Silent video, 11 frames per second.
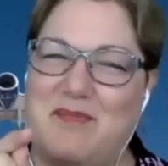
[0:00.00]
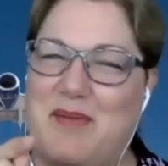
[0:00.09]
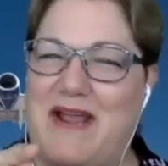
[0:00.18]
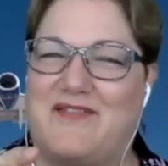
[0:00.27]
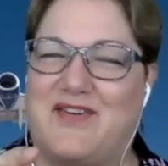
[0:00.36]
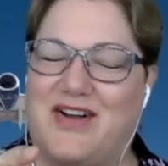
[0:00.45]

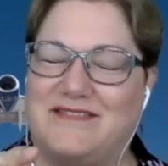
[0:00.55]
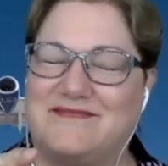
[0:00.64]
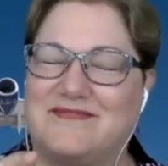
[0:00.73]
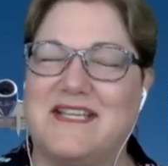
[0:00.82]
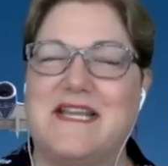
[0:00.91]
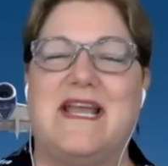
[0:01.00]
painful.
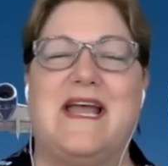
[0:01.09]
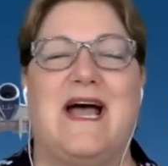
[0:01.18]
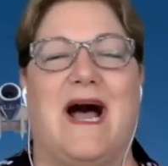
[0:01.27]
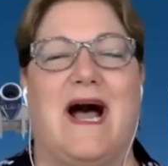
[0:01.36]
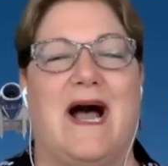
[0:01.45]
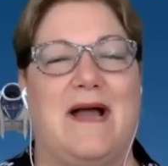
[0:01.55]

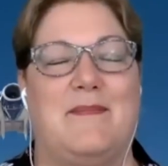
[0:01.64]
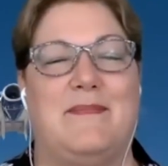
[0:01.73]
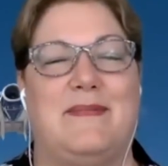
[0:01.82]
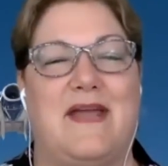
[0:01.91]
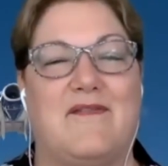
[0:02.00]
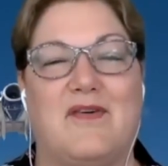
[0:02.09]

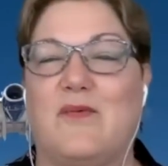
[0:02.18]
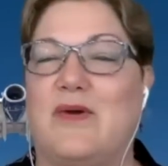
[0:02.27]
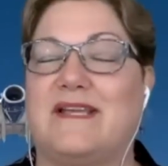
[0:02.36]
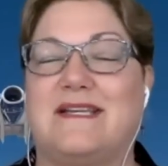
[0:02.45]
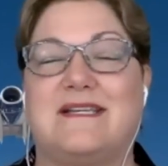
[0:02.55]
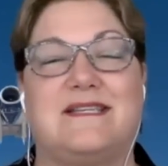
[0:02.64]
I'm never
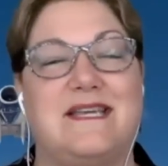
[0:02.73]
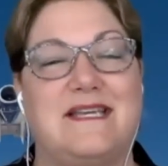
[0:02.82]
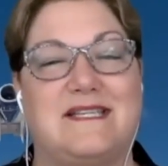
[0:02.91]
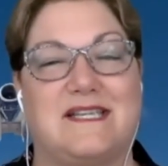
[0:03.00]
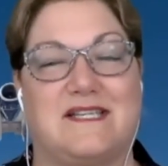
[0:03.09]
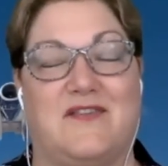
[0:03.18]
willing to see
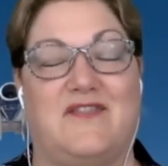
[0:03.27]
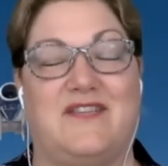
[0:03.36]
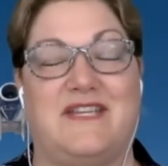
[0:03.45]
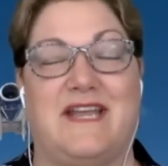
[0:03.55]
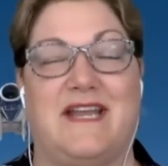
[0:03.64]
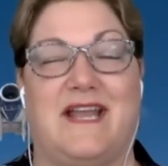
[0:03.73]

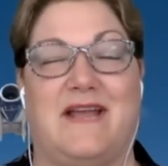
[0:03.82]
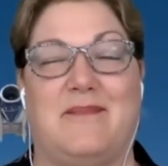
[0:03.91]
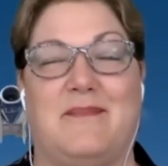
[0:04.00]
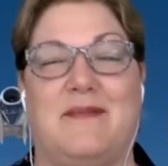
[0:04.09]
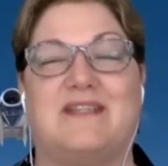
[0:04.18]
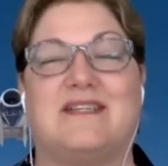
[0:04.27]
6:15 a.m.,
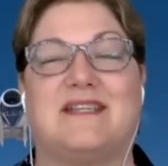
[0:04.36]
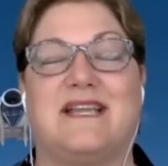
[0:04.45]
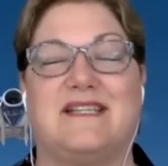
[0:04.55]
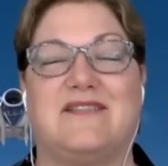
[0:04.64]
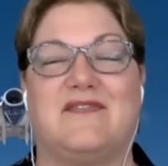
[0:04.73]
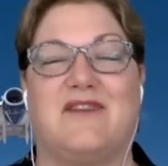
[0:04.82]
much
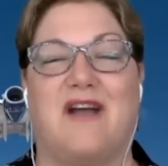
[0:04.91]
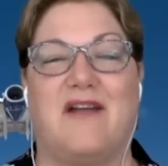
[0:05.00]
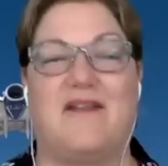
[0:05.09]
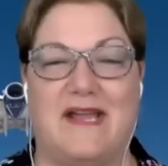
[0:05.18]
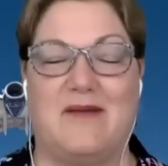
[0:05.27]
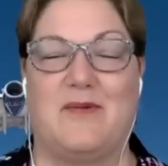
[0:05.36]
less 5
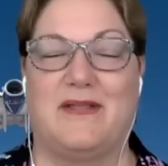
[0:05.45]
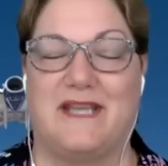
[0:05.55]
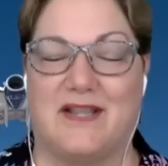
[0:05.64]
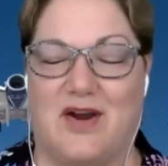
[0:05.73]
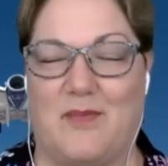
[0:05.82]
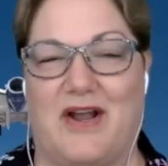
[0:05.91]
a.m. when the
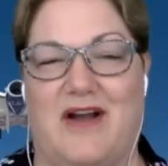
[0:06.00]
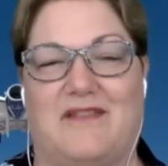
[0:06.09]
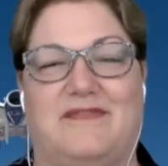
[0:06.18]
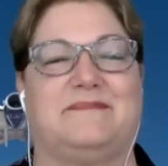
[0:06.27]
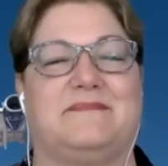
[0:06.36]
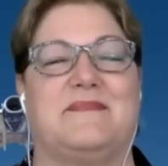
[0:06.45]
alarm went off.
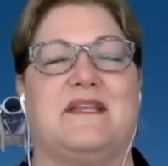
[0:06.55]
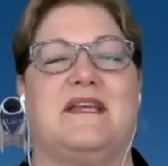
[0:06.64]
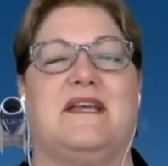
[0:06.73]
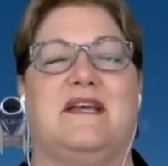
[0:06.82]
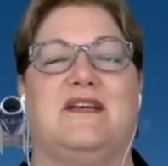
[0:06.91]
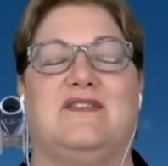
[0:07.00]

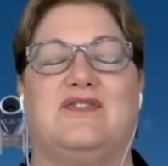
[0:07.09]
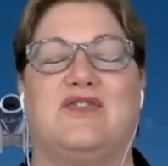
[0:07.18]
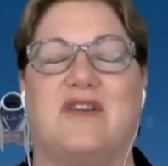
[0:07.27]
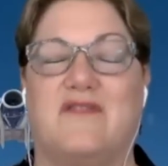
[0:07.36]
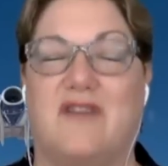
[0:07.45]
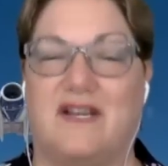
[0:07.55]
True
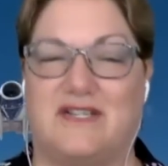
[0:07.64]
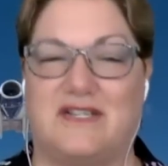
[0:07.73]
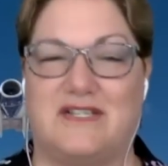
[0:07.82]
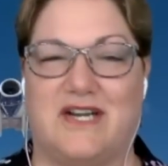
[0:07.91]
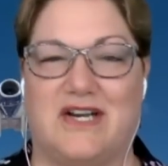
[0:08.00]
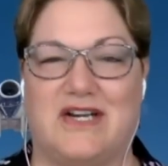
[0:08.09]
confessions
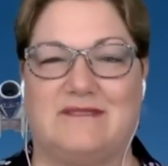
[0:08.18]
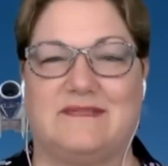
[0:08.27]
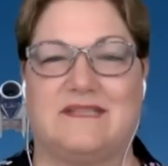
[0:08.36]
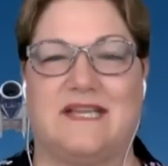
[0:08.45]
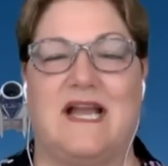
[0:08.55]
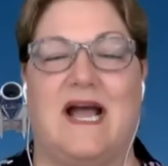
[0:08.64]
here.
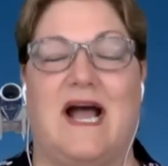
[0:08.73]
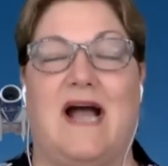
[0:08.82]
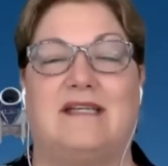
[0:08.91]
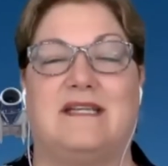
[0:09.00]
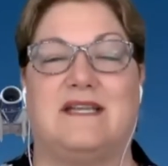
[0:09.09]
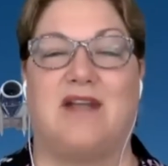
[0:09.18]
I
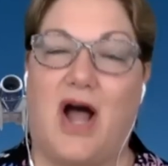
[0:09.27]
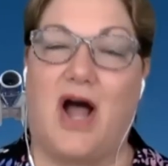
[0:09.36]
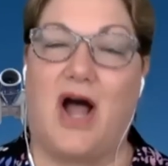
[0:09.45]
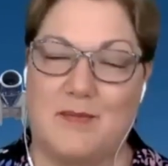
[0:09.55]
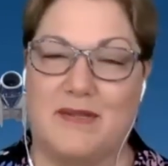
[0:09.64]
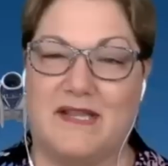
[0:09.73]
did
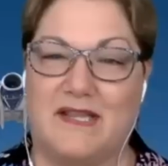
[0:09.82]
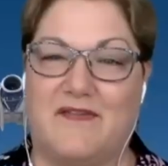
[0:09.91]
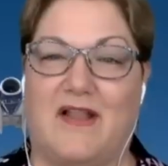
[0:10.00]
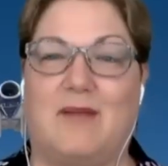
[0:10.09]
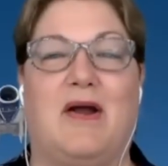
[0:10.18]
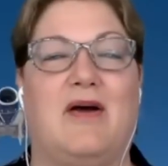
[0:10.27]
not completely
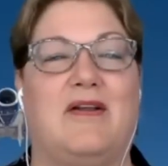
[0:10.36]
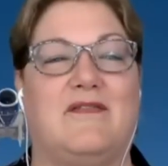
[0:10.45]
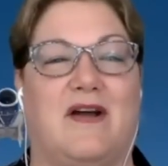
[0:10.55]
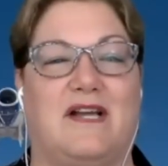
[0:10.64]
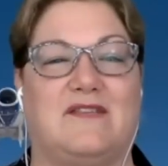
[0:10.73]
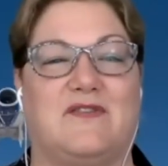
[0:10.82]
follow my own
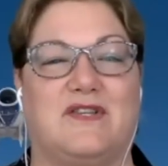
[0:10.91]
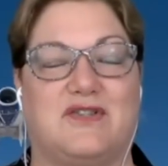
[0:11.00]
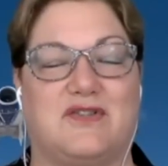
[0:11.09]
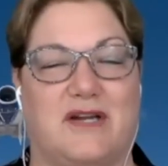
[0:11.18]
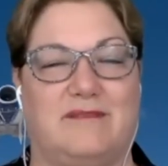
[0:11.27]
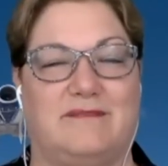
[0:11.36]
advice for this
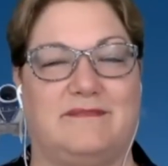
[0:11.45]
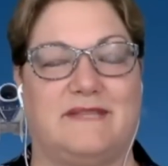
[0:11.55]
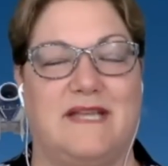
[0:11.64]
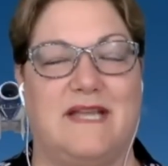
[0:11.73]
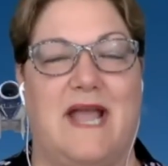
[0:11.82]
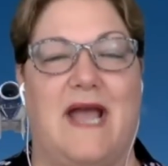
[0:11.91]
trip.
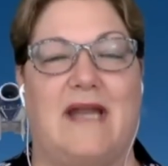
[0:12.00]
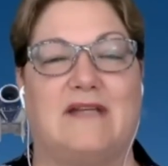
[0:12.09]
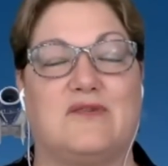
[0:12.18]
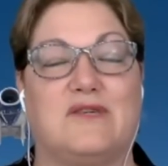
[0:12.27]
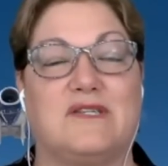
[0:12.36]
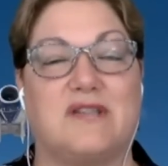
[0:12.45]
And as a
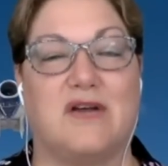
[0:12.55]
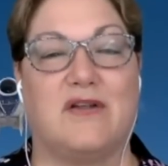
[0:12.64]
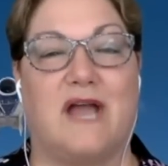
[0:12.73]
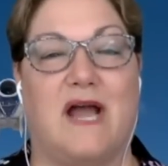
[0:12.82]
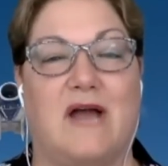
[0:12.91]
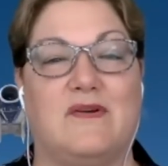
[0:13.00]
result,
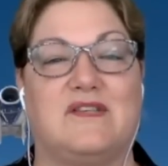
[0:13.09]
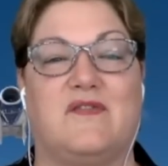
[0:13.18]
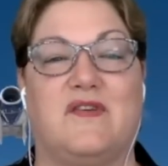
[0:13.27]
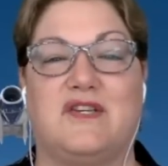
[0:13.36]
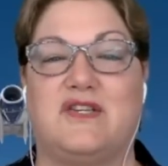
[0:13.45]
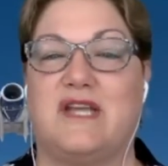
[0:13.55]
I was
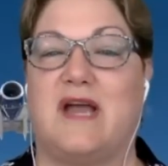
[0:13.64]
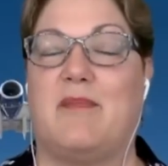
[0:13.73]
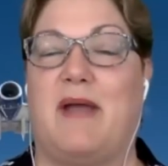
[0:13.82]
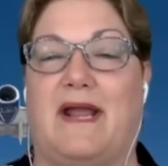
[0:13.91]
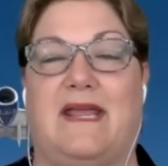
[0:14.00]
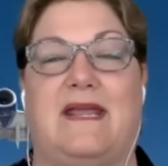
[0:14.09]
finishing up
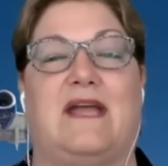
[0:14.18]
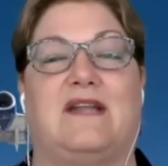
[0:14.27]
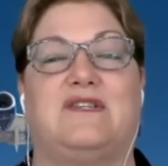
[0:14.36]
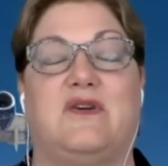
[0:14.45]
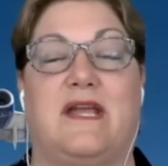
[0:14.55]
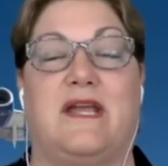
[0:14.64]
packing at
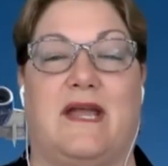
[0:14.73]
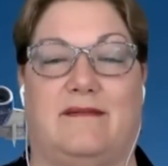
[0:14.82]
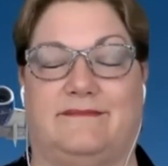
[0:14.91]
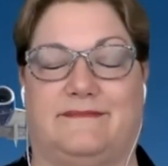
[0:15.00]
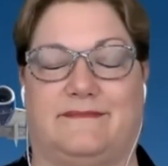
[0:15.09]
2 a.m.